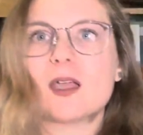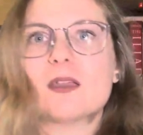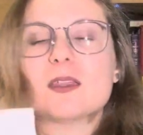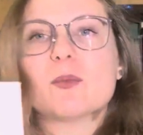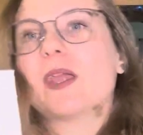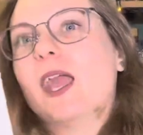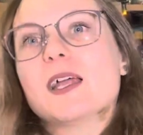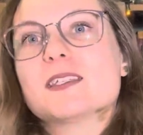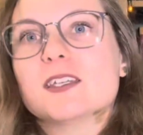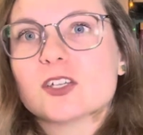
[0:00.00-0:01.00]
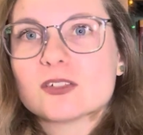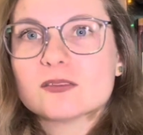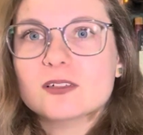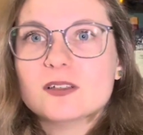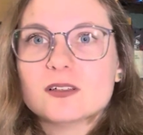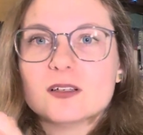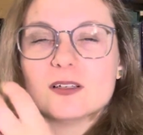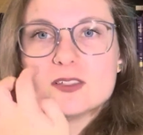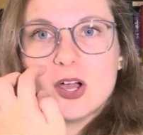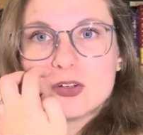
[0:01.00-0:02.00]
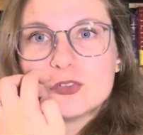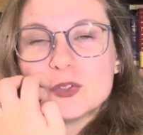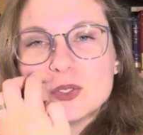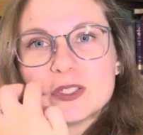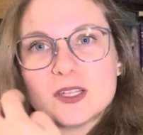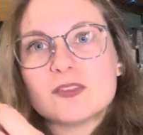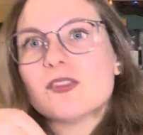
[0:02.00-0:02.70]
think my cat's eating dog food that